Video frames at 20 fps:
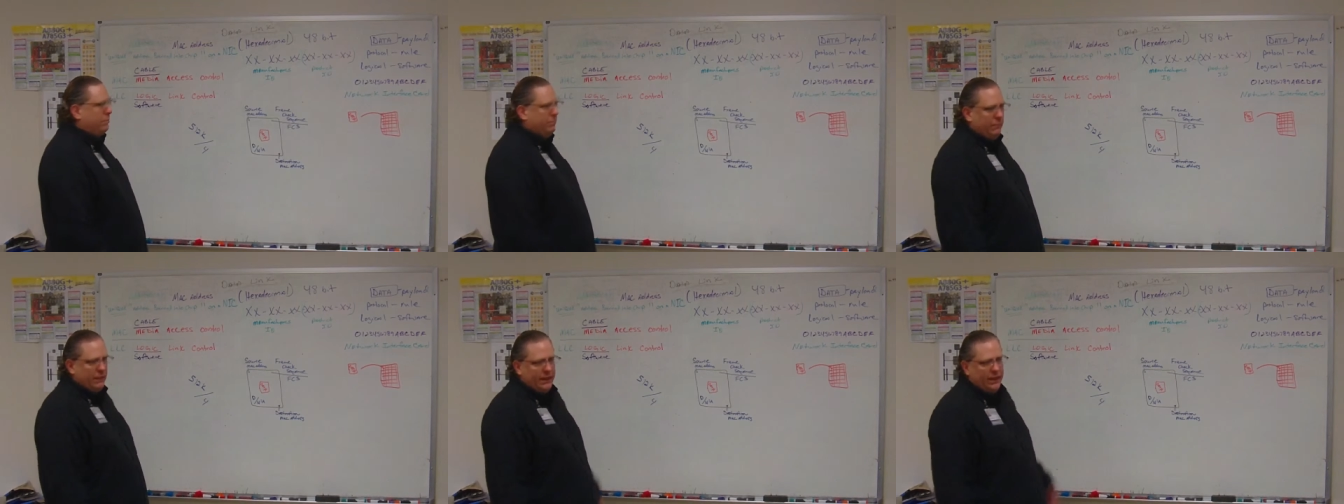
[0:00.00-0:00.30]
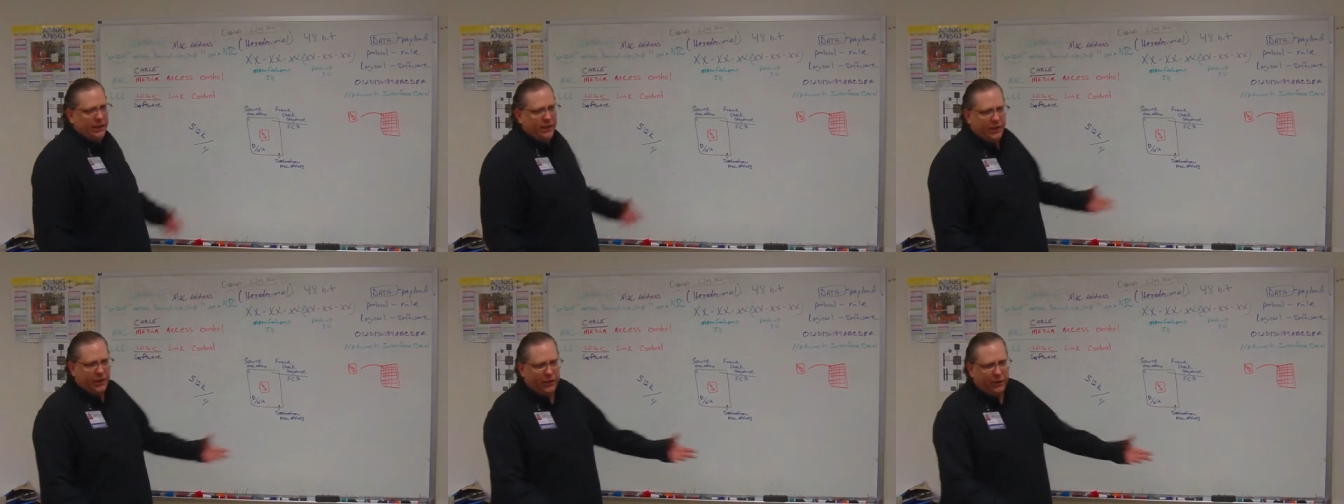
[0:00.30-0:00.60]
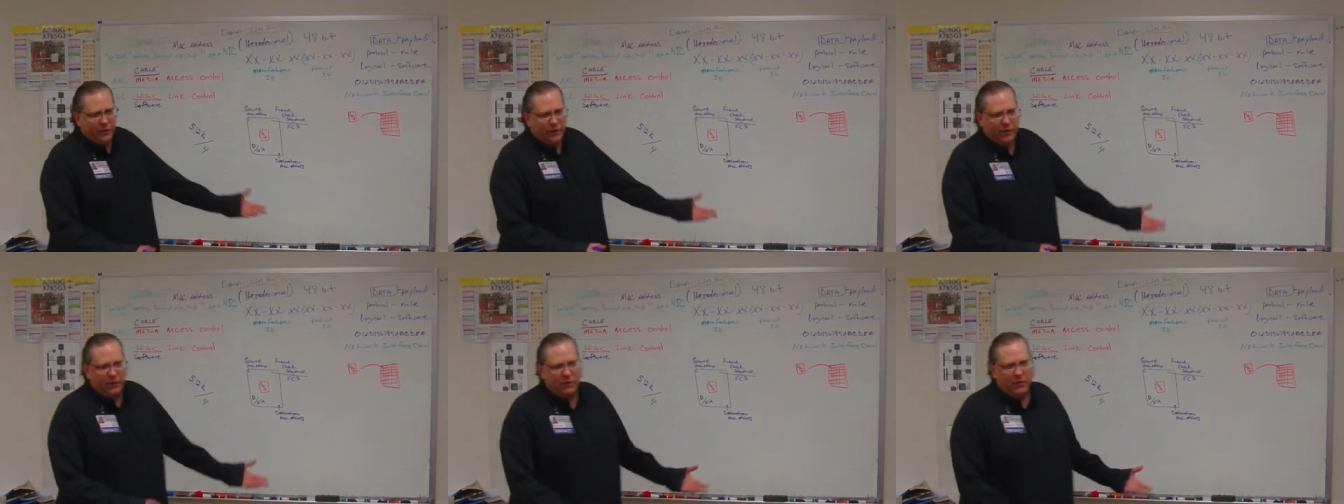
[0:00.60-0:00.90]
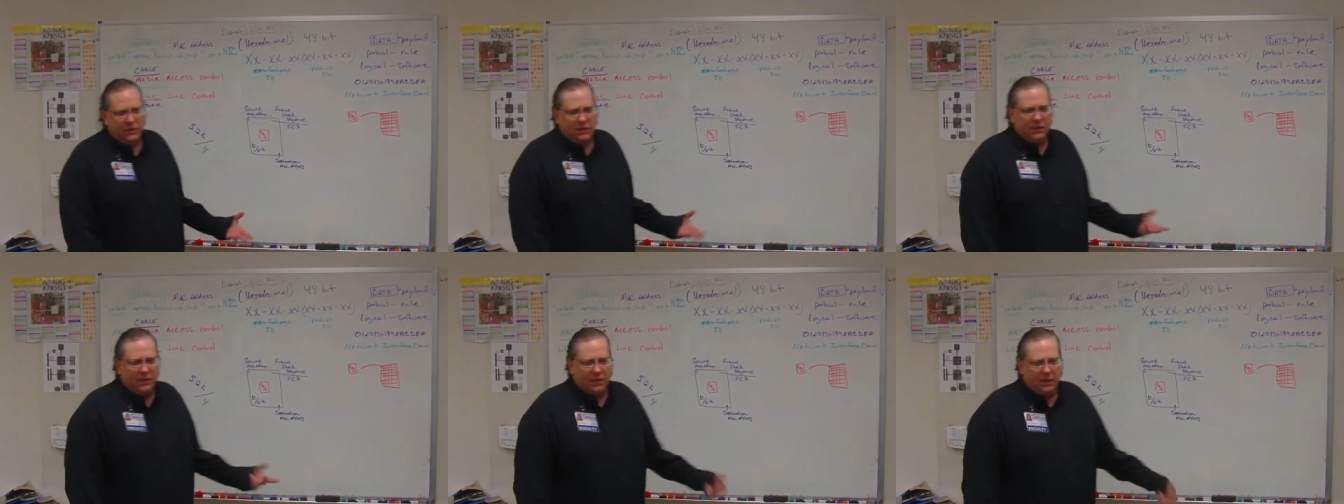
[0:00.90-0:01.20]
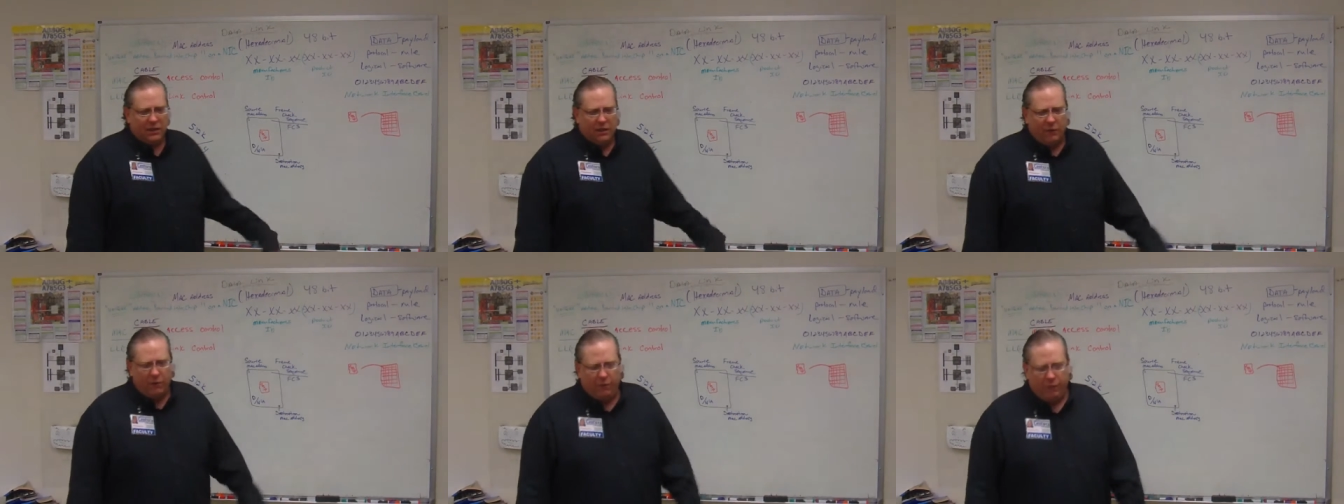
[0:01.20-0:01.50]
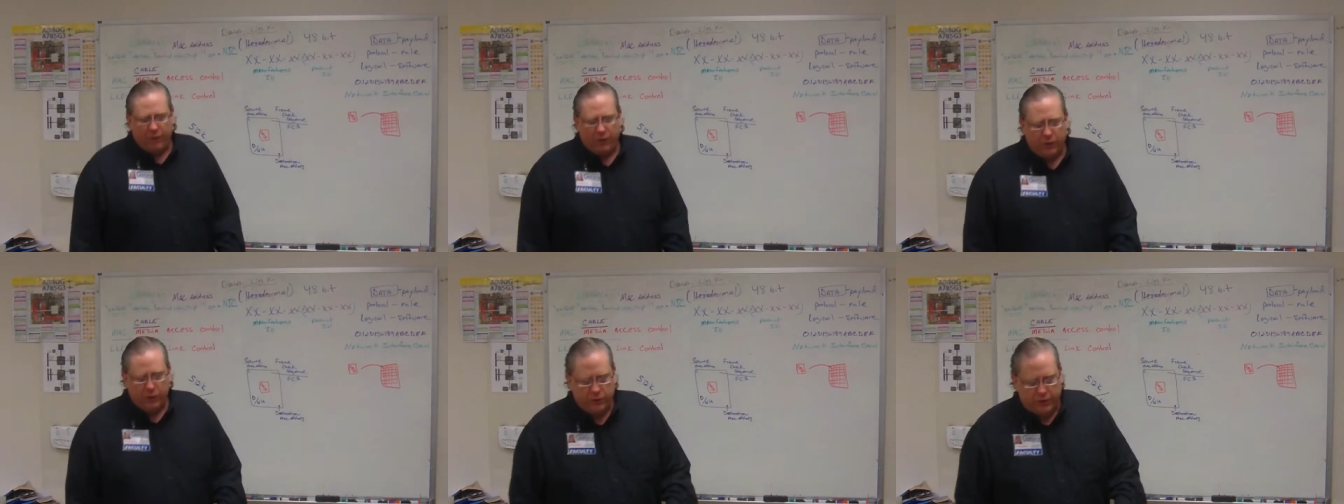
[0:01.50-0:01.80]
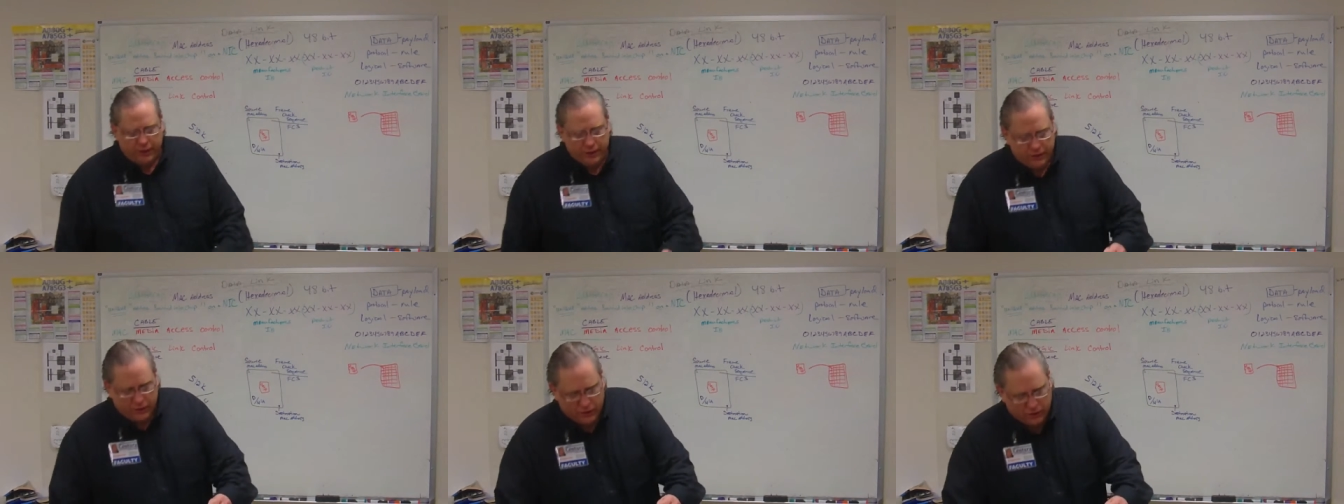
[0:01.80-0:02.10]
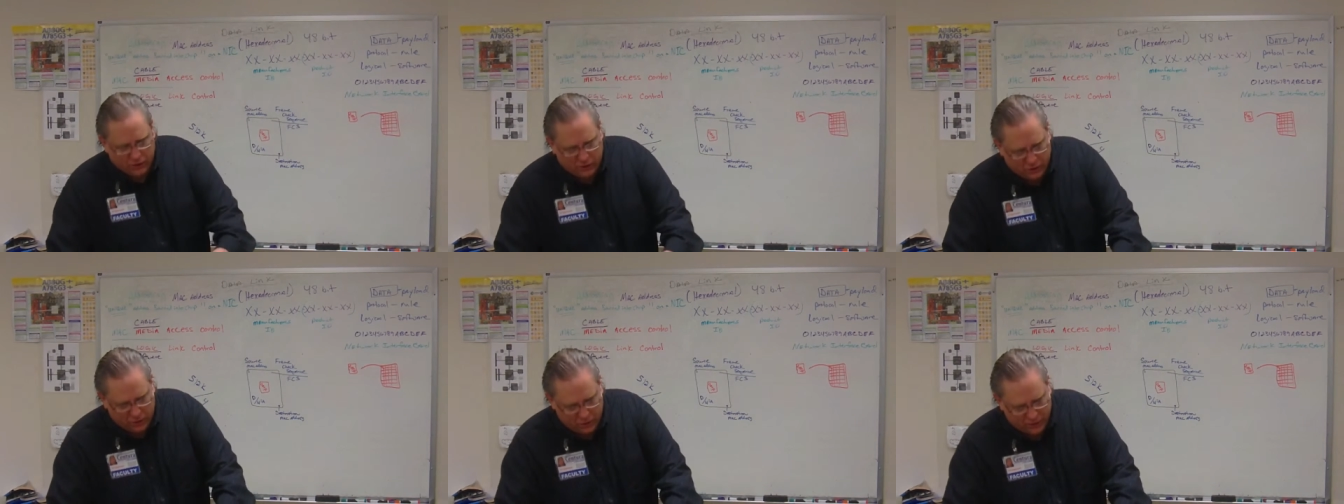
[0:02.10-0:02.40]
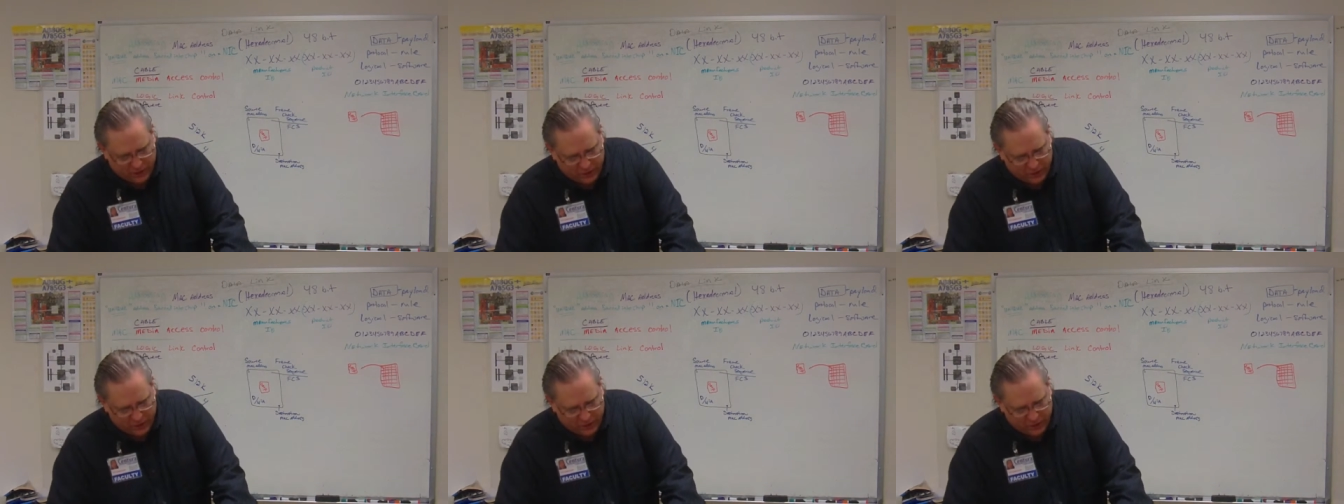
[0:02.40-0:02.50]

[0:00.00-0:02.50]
Me and you used our flow control,